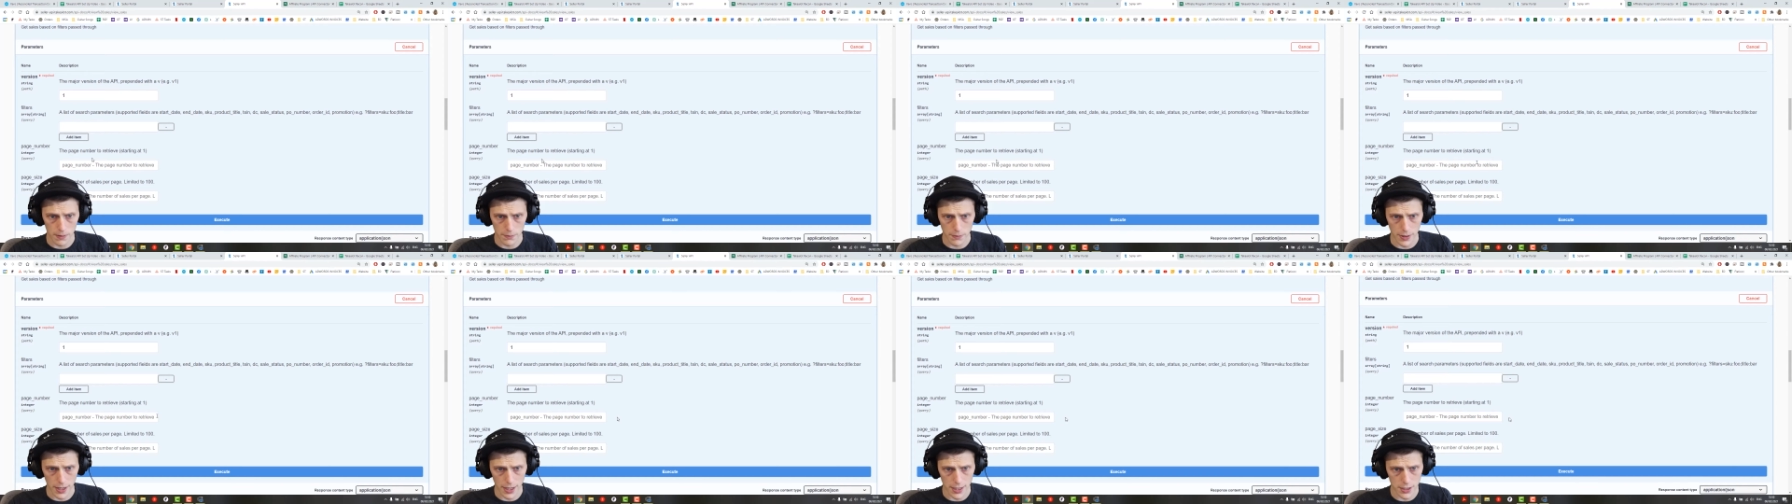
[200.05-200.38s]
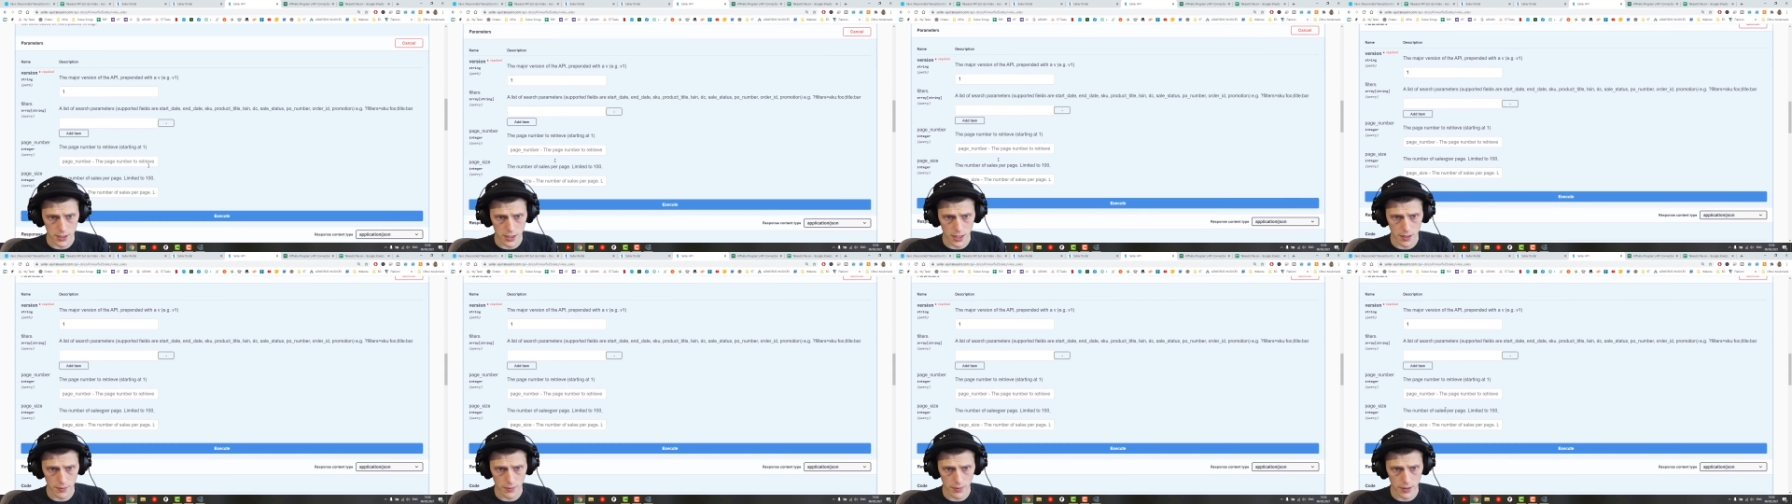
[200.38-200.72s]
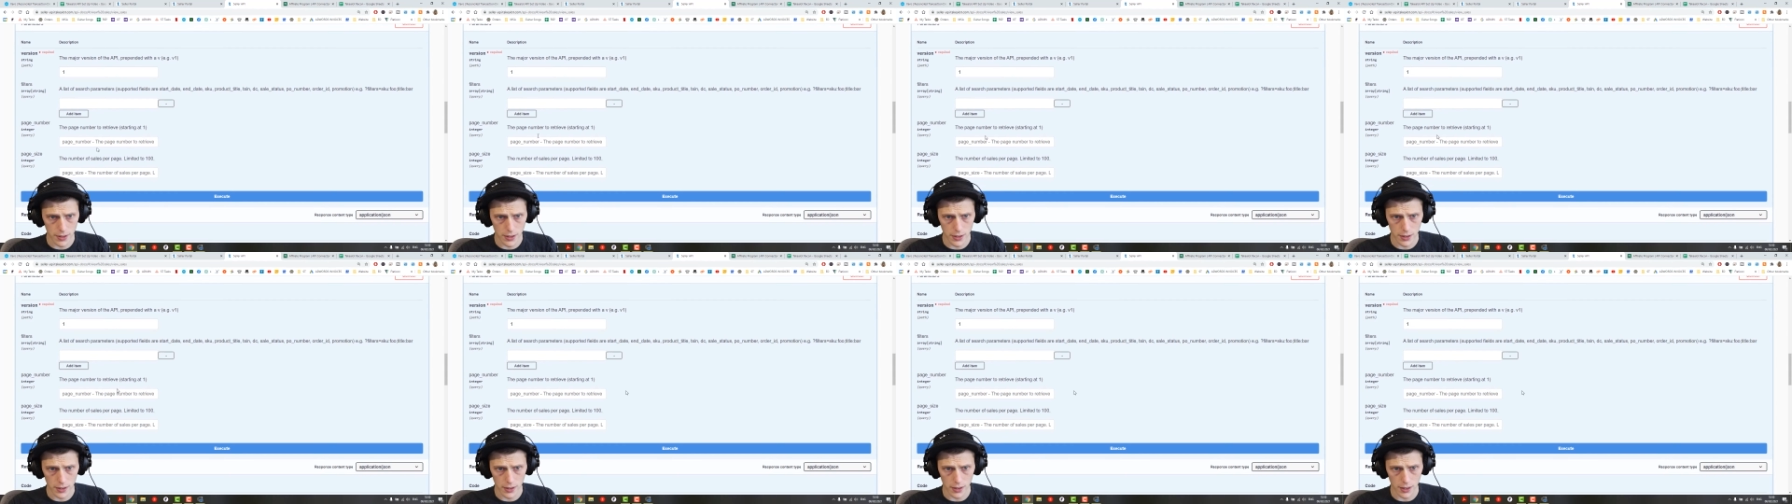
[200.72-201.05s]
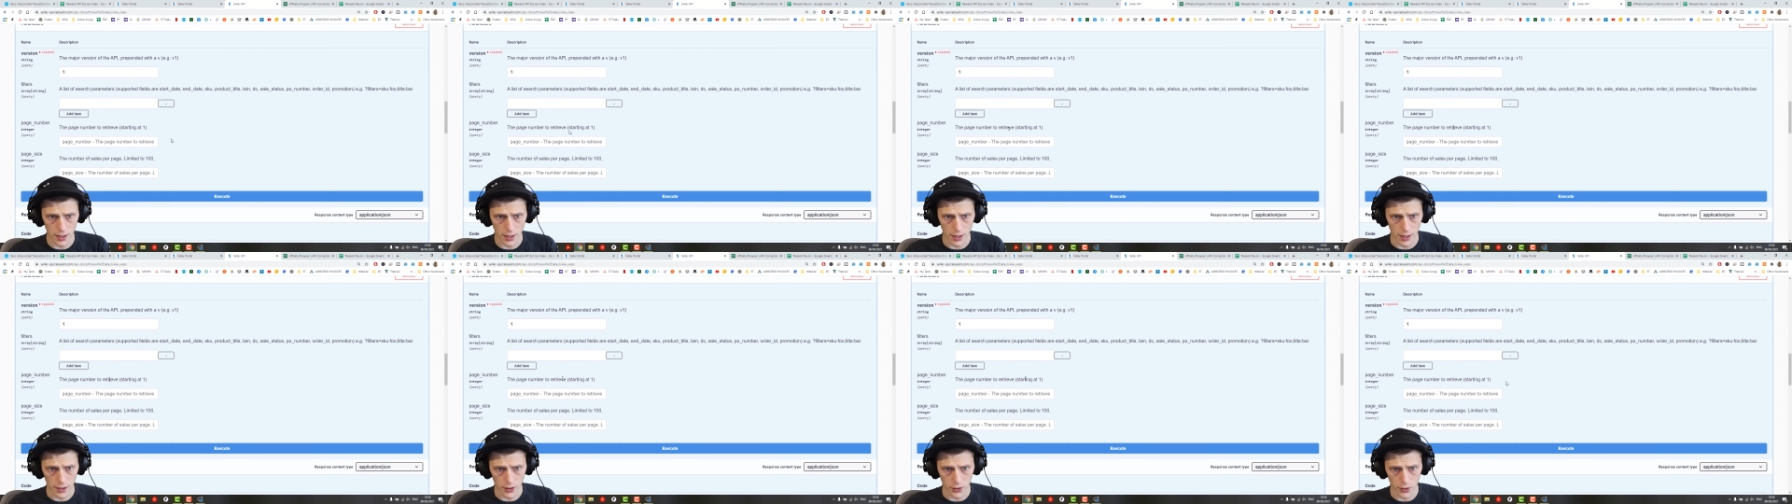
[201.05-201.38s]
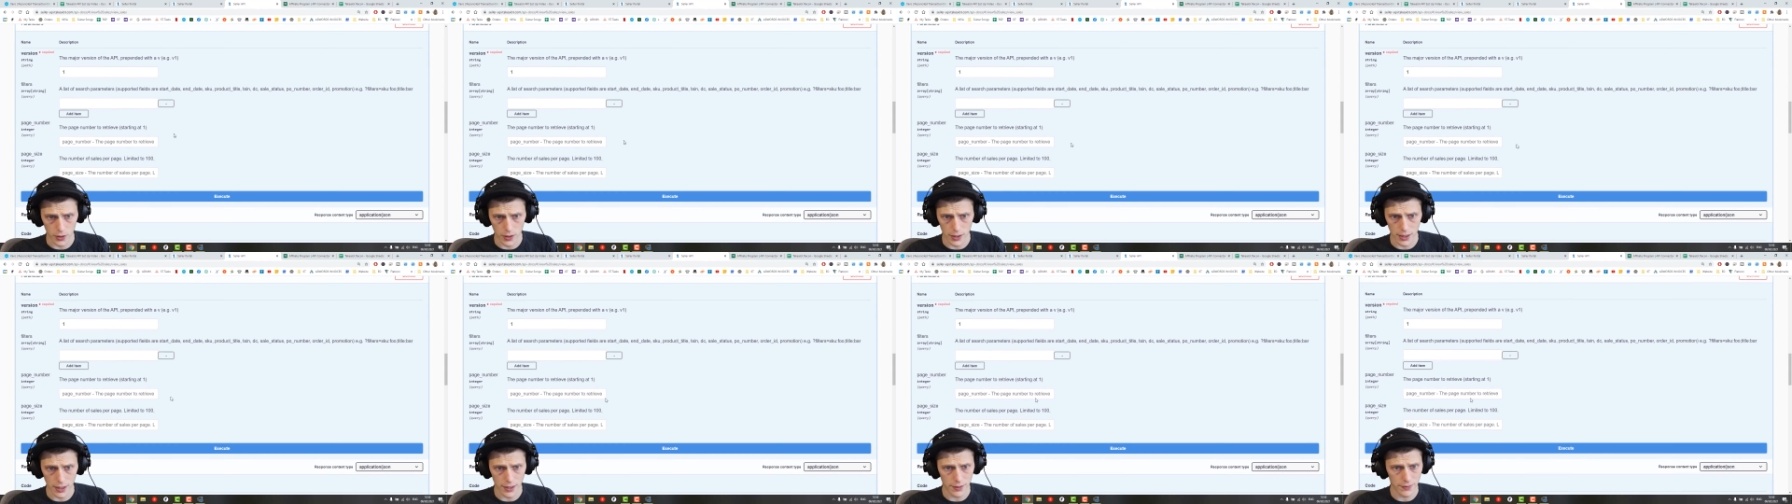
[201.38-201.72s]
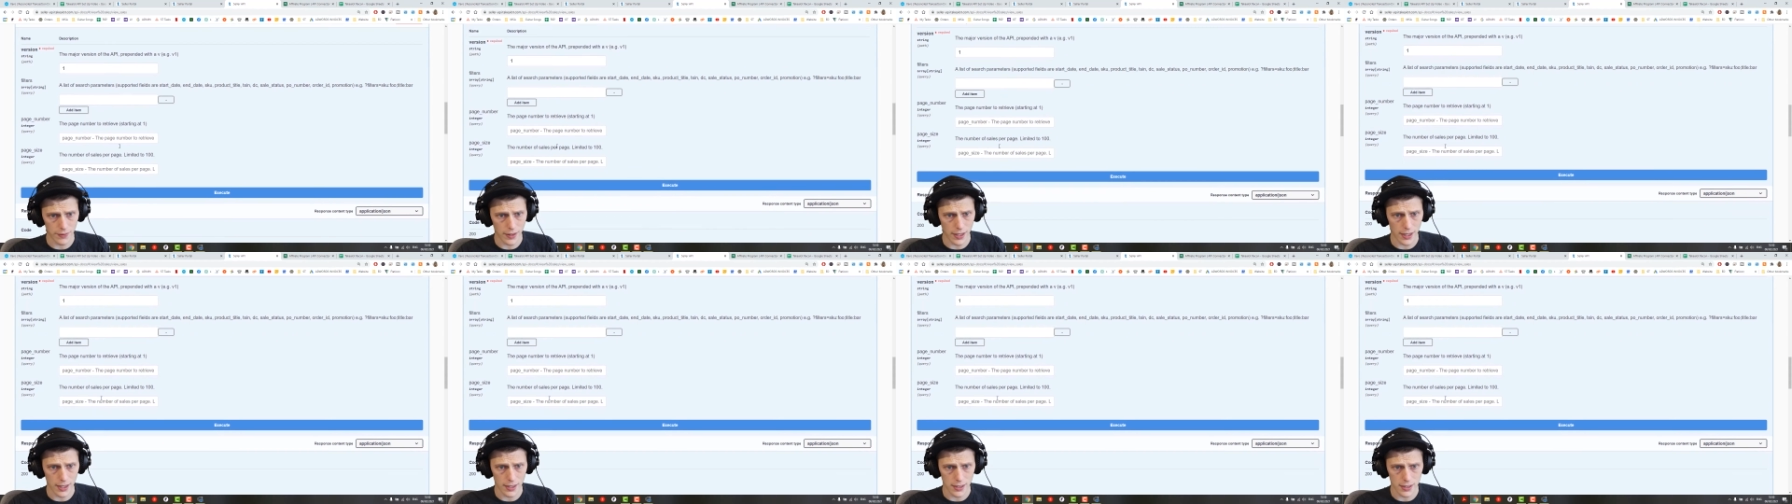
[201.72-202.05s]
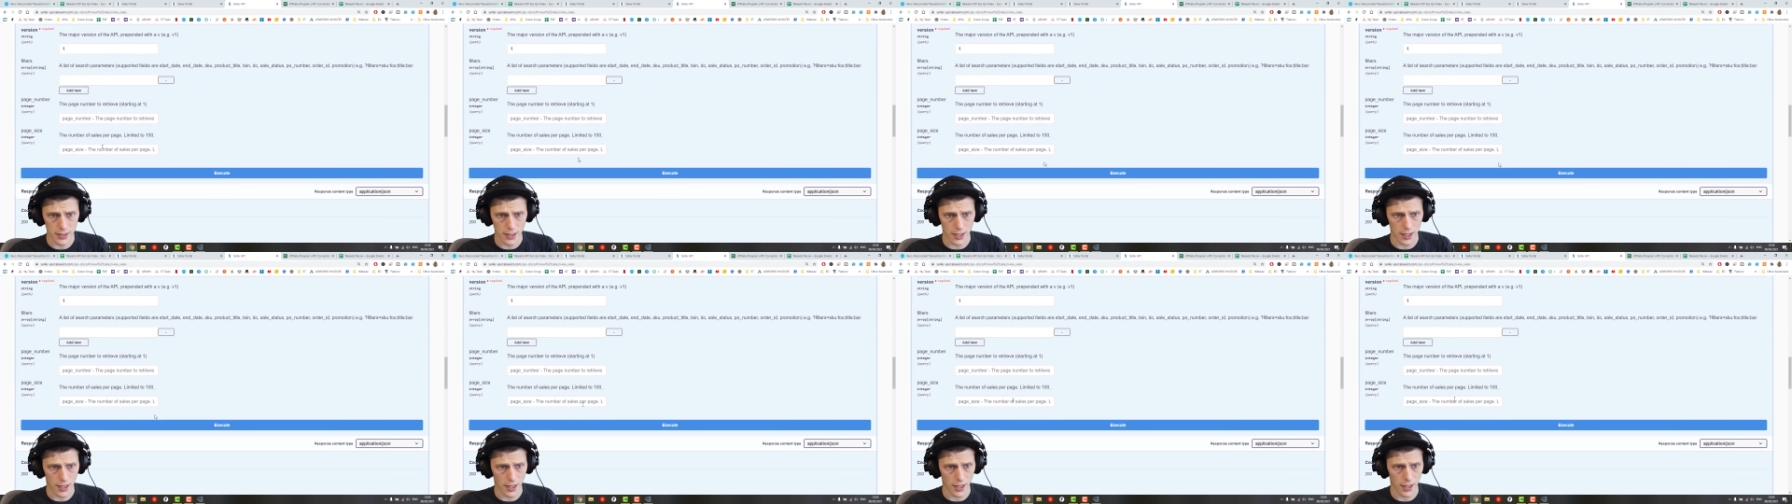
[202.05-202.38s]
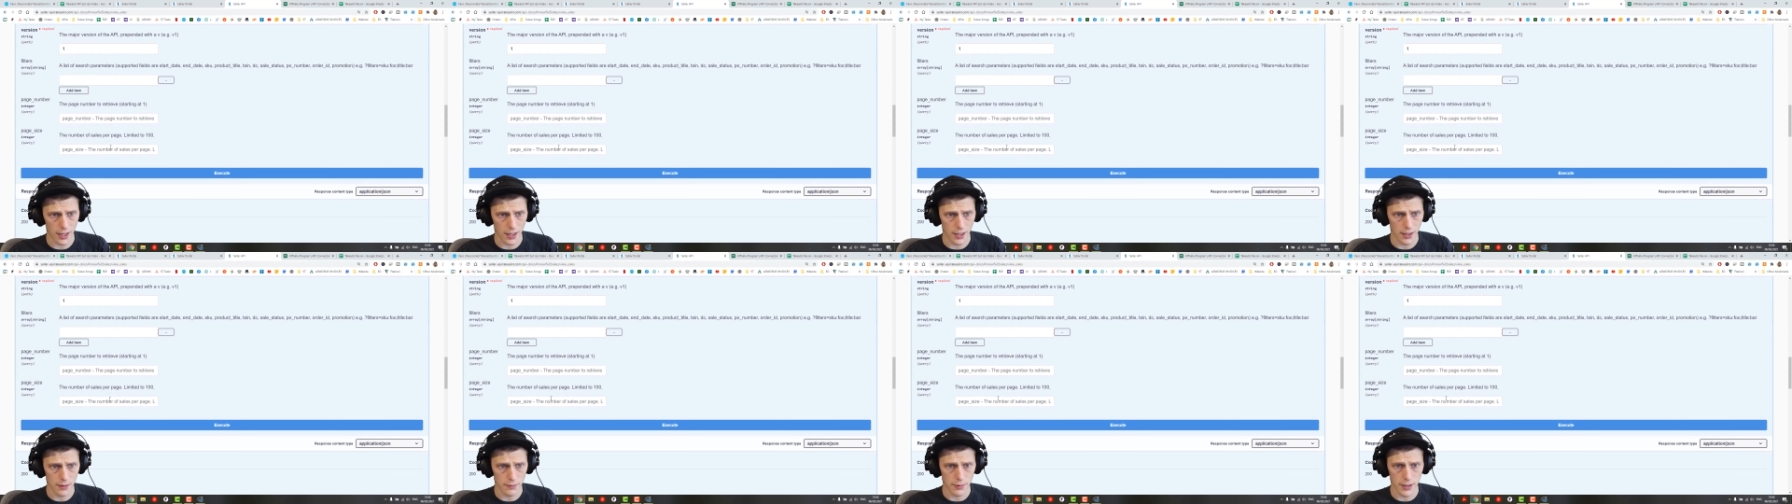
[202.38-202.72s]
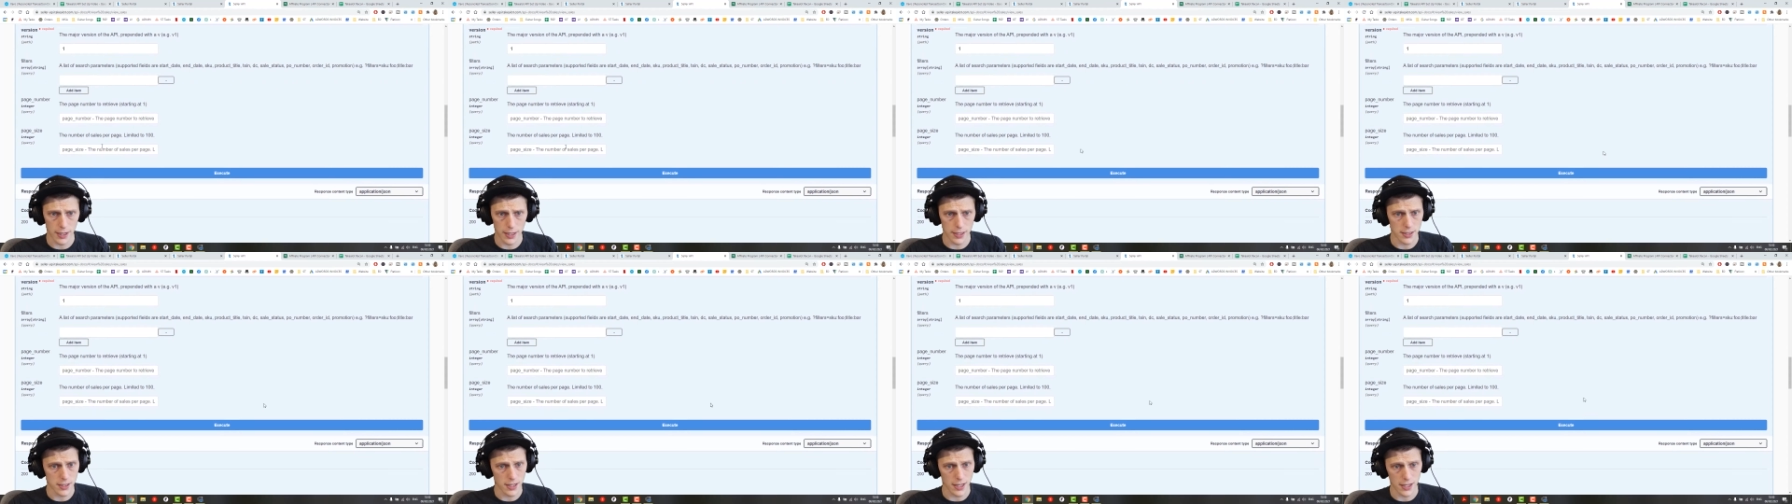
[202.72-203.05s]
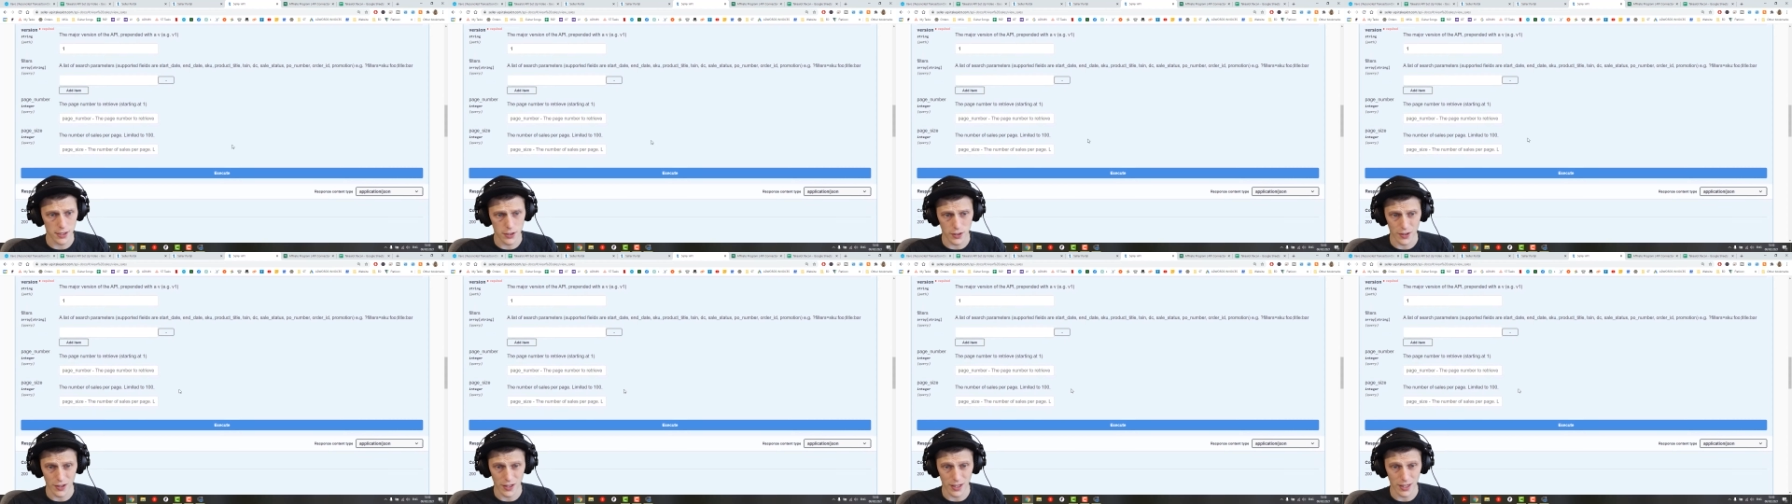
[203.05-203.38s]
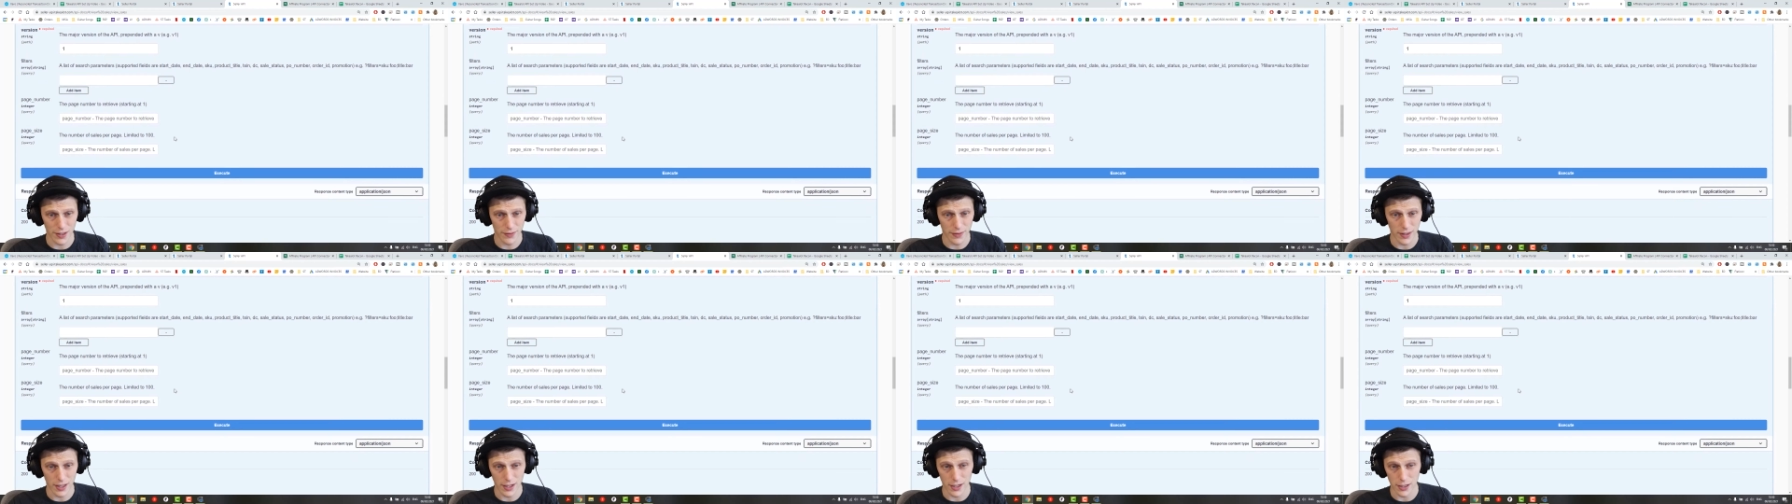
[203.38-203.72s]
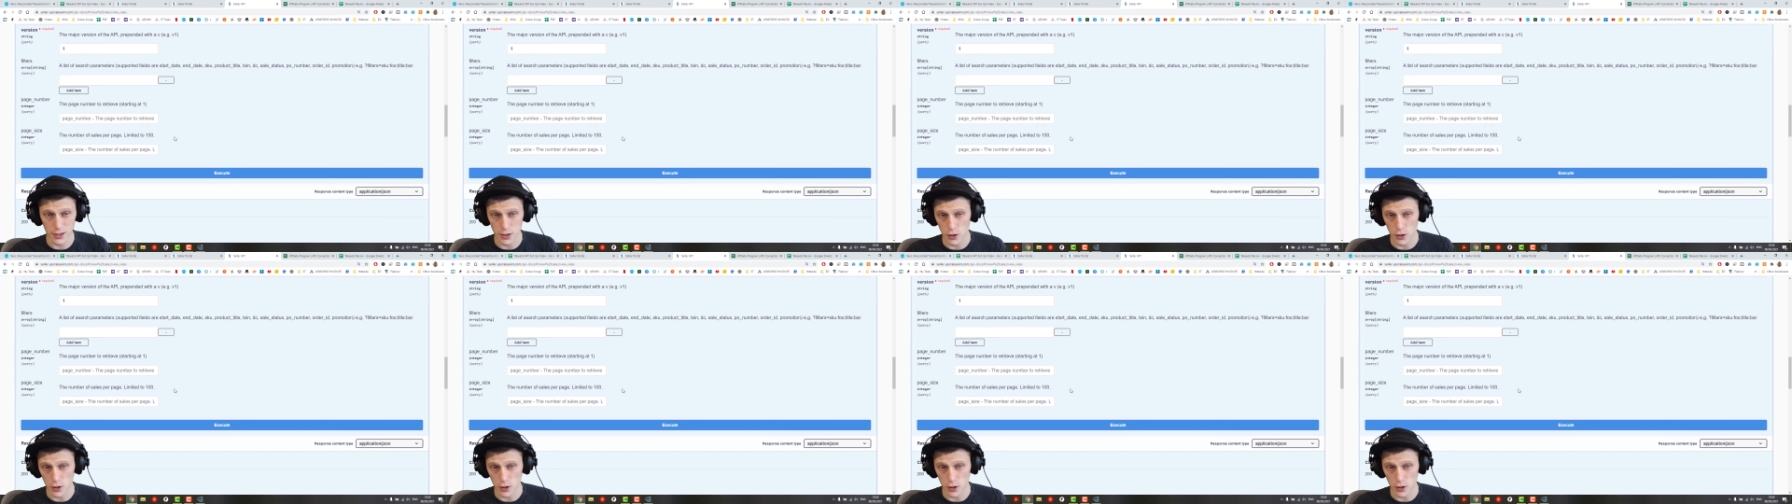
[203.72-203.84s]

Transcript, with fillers: Page number, uh, you can leave that, and page size, you can leave that.